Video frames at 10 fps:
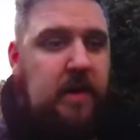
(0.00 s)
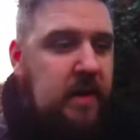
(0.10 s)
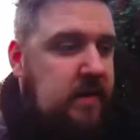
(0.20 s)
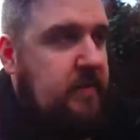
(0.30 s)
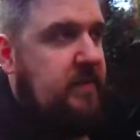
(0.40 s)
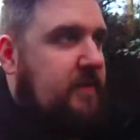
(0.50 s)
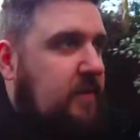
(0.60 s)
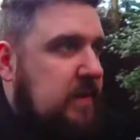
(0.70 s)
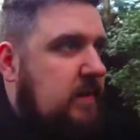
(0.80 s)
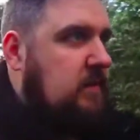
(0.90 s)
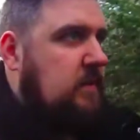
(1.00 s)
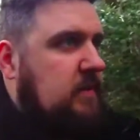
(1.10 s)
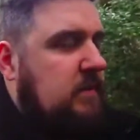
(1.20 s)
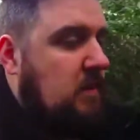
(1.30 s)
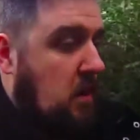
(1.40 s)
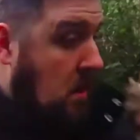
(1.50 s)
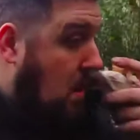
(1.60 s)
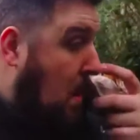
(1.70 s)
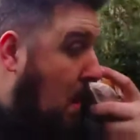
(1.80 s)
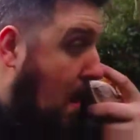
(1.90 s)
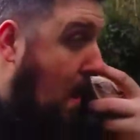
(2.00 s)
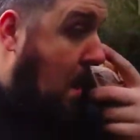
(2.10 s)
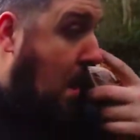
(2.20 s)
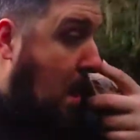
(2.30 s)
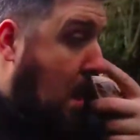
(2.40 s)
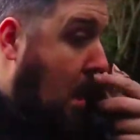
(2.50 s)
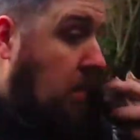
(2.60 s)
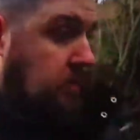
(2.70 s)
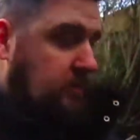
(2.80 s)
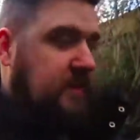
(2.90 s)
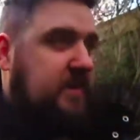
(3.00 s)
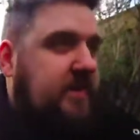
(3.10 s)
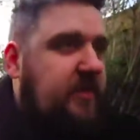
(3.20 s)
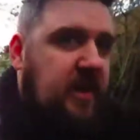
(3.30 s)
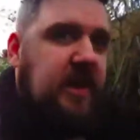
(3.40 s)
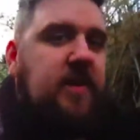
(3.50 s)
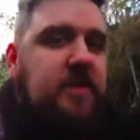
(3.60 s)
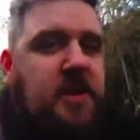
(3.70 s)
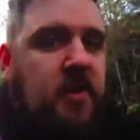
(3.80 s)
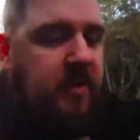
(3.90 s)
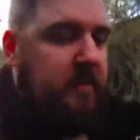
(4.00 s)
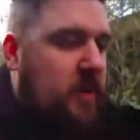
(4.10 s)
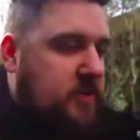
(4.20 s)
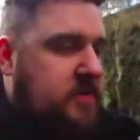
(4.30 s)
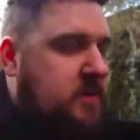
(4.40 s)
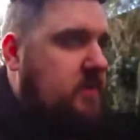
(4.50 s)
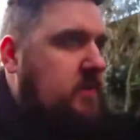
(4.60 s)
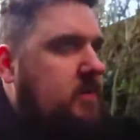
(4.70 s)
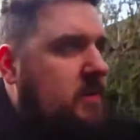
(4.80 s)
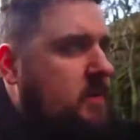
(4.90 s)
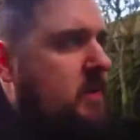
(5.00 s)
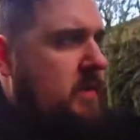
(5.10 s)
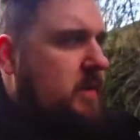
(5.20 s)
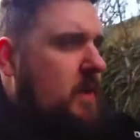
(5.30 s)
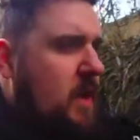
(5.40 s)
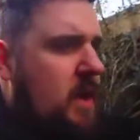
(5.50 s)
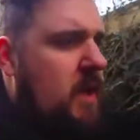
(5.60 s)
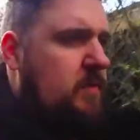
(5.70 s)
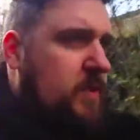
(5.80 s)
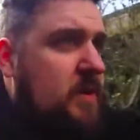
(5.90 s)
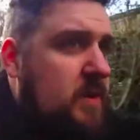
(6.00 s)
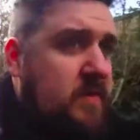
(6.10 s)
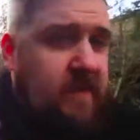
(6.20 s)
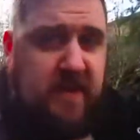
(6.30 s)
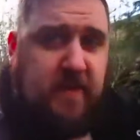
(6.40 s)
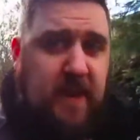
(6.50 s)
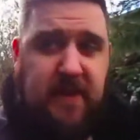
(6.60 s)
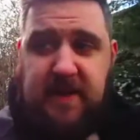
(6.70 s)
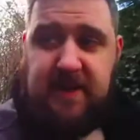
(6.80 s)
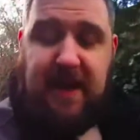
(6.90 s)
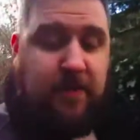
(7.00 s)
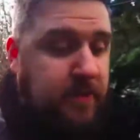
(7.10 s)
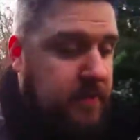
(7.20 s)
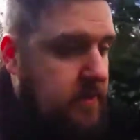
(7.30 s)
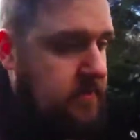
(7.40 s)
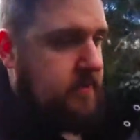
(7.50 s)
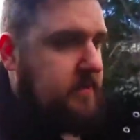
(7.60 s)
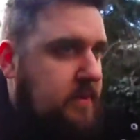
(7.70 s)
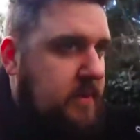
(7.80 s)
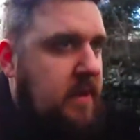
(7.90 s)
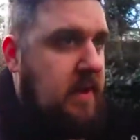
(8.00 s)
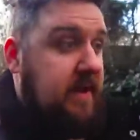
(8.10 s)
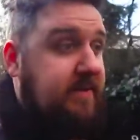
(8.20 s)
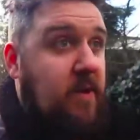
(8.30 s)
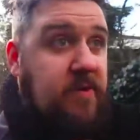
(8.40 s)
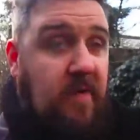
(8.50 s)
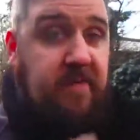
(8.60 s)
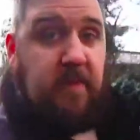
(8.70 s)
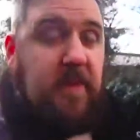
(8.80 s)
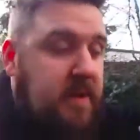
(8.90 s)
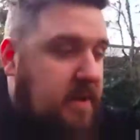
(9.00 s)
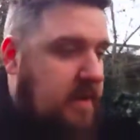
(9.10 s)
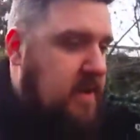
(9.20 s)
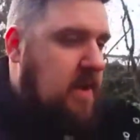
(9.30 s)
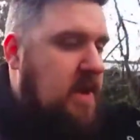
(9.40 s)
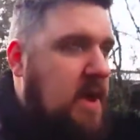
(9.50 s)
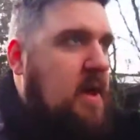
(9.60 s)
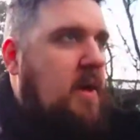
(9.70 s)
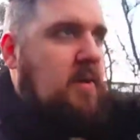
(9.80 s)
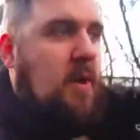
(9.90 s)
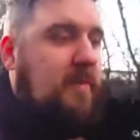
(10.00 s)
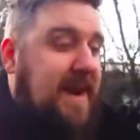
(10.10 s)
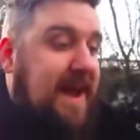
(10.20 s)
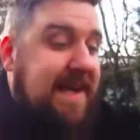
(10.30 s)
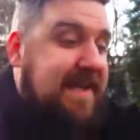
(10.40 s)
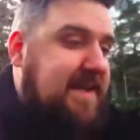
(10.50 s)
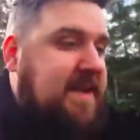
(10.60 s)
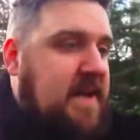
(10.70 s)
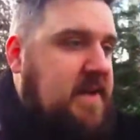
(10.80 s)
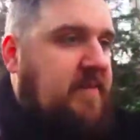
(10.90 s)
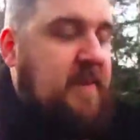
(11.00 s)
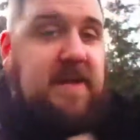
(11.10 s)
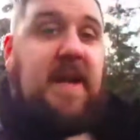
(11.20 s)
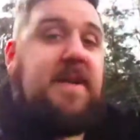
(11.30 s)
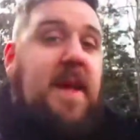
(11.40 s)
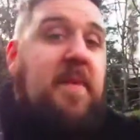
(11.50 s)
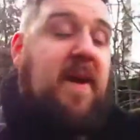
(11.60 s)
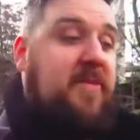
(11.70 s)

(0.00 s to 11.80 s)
get something for it. I don't know. We need to see if we can clear those concrete posts or Put new fence panelling down in front of them. What would be nice is if my dad came back